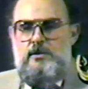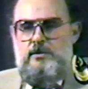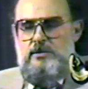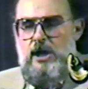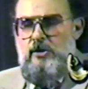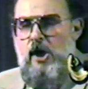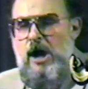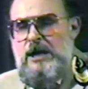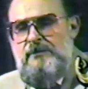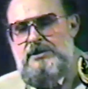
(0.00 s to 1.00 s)
The
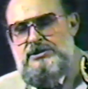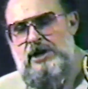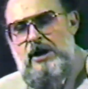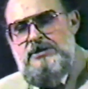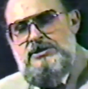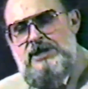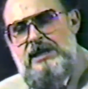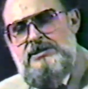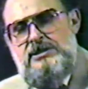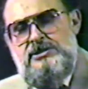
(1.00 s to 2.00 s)
Lord of the church,
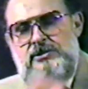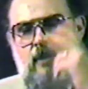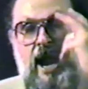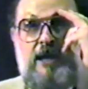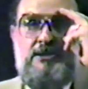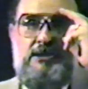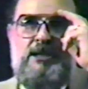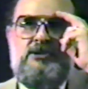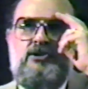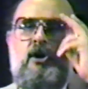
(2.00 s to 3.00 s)
Jesus Christ,
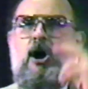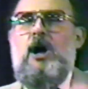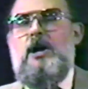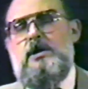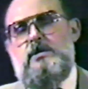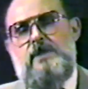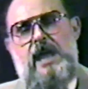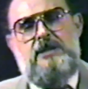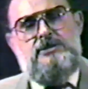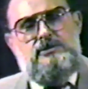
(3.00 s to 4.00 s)
is called
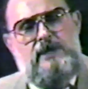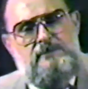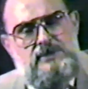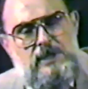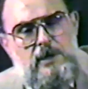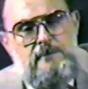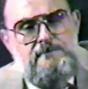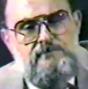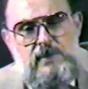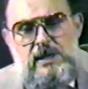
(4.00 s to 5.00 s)
in Scripture
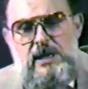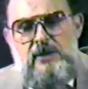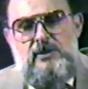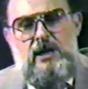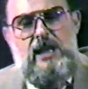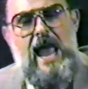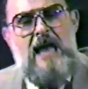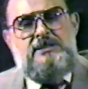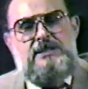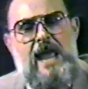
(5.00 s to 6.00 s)
the
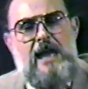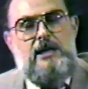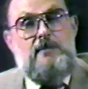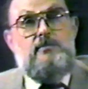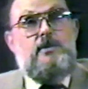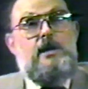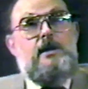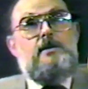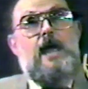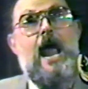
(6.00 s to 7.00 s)
last Adam
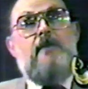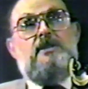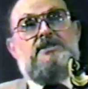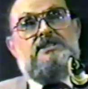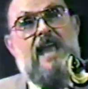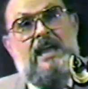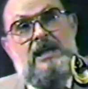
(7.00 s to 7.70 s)
and the second